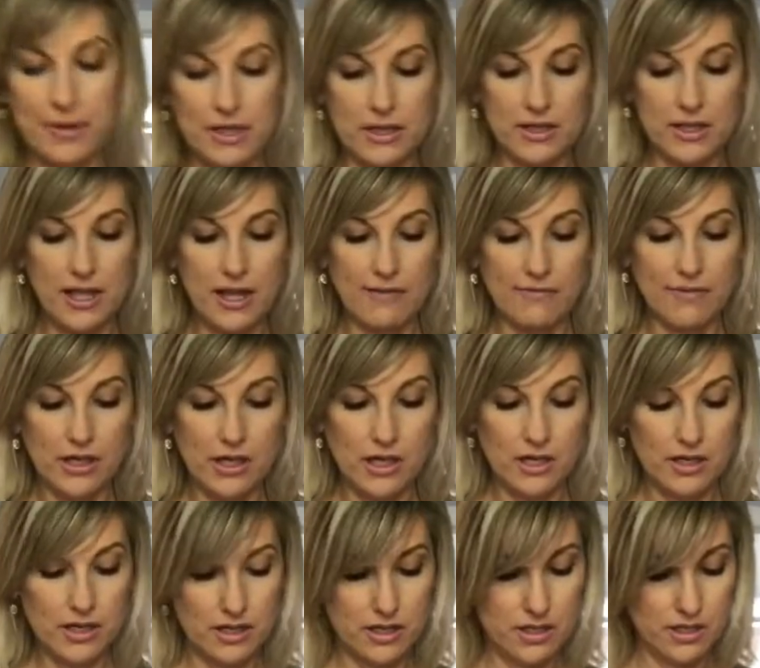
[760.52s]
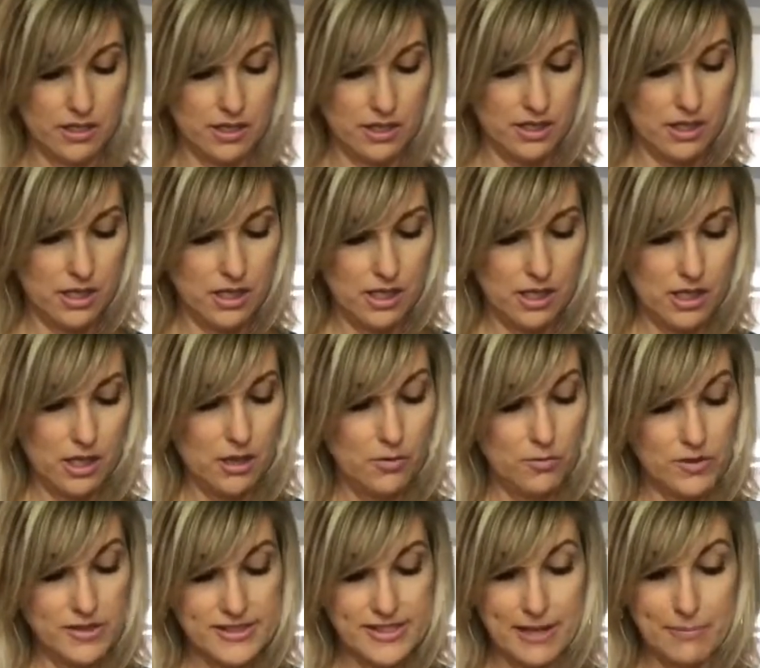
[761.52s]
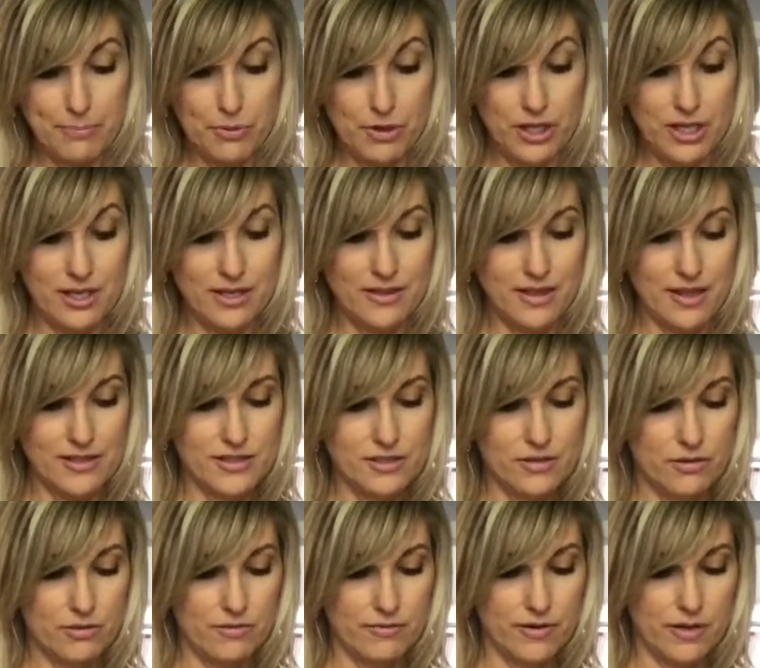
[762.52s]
it in the oven once I preheat that stove.